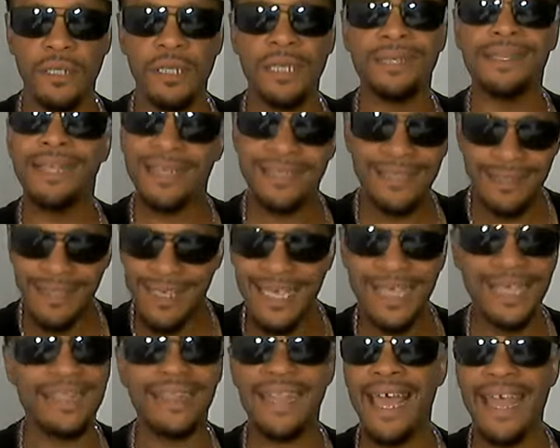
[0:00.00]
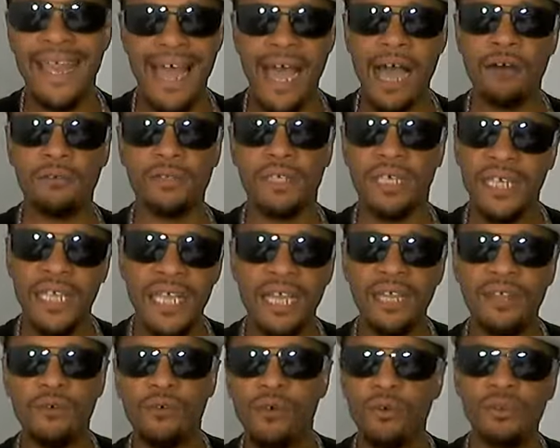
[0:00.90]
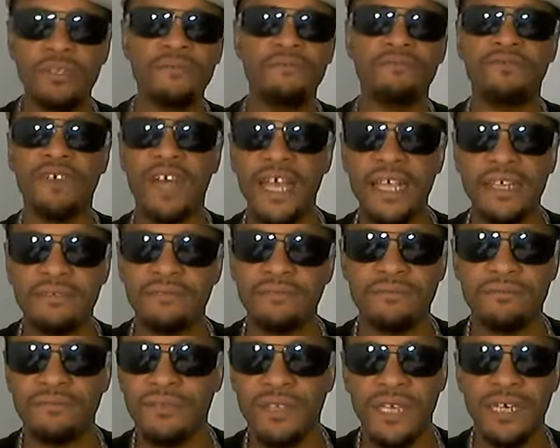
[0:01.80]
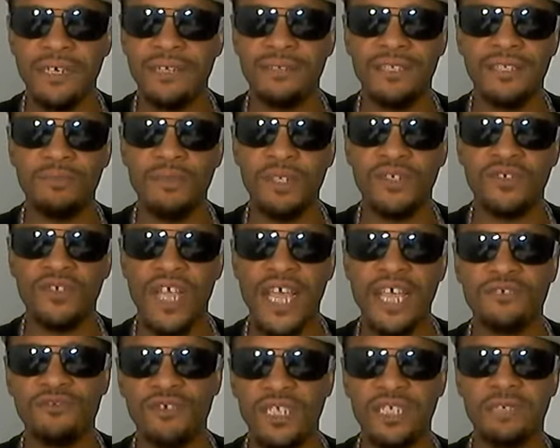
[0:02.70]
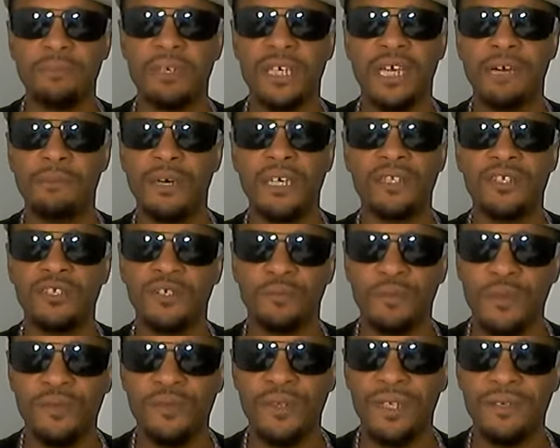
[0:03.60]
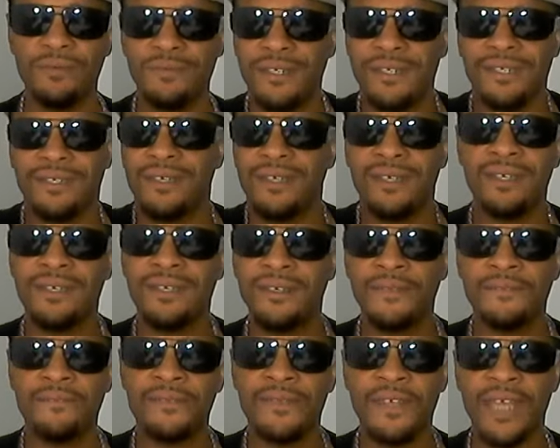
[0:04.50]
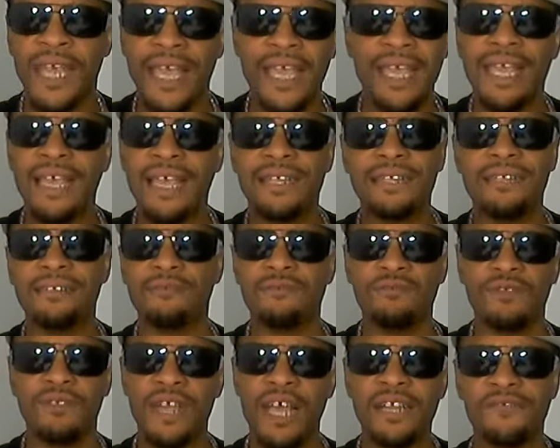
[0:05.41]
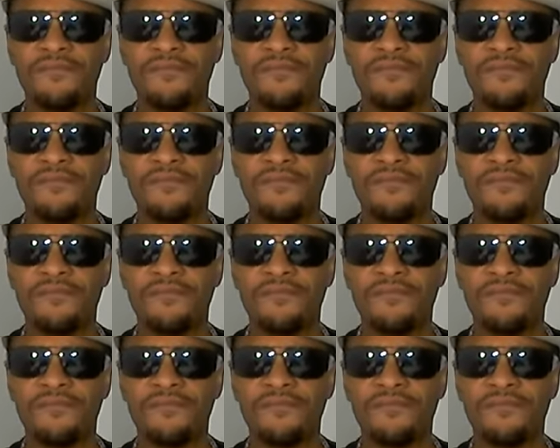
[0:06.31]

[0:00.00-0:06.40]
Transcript: Let's get that out. Canelo won't even fight uh, Demetrius Andre to become undisputed. Ain't, ain't the guy the